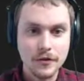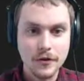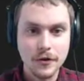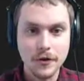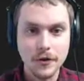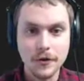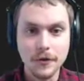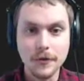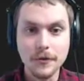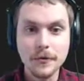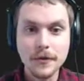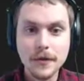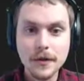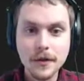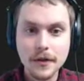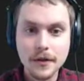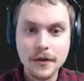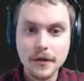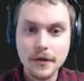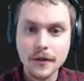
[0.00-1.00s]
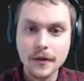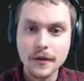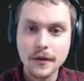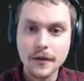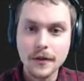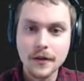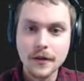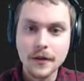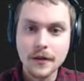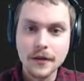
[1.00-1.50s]
code
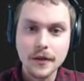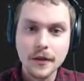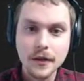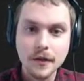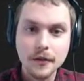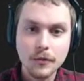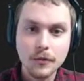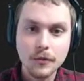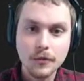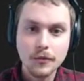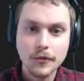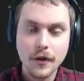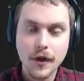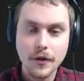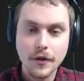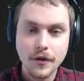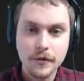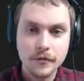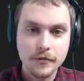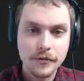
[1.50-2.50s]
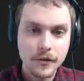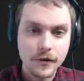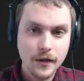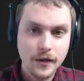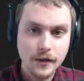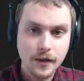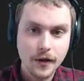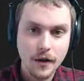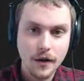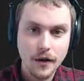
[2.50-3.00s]
equals config
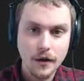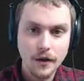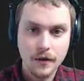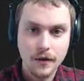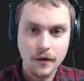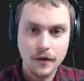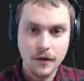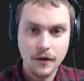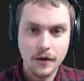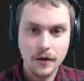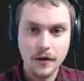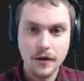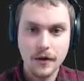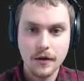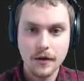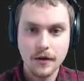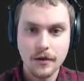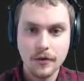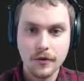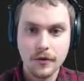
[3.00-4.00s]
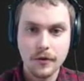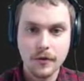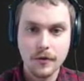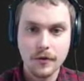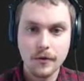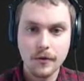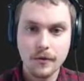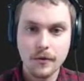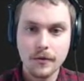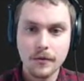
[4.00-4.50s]
dot auth
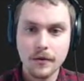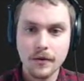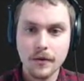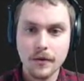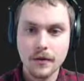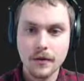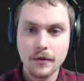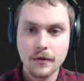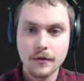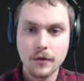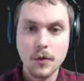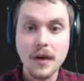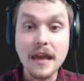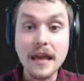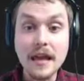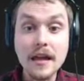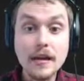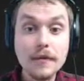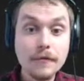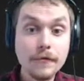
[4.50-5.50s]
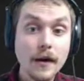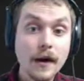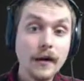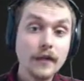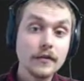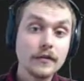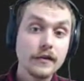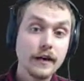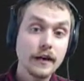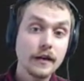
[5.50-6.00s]
code. So if I
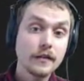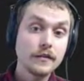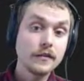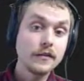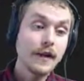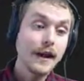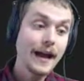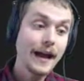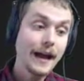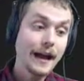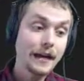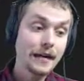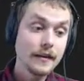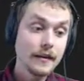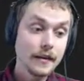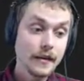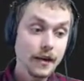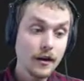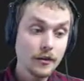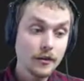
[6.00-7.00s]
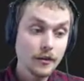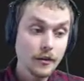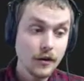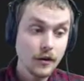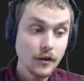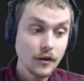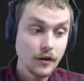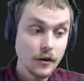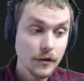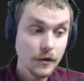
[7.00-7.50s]
decided to add the auth
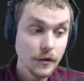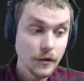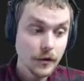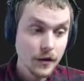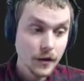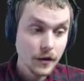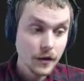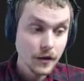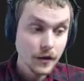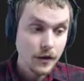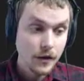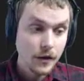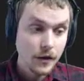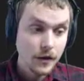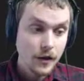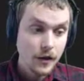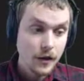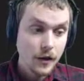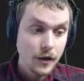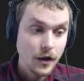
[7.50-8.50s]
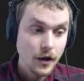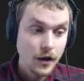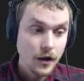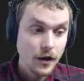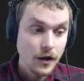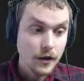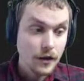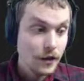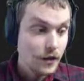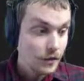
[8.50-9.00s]
code,
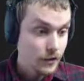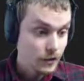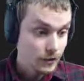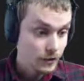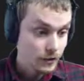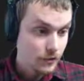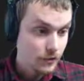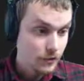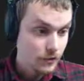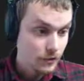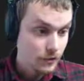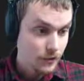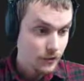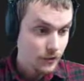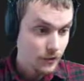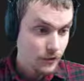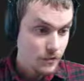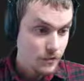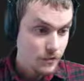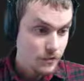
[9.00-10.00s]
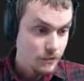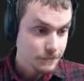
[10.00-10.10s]
uh, hey, how's it going?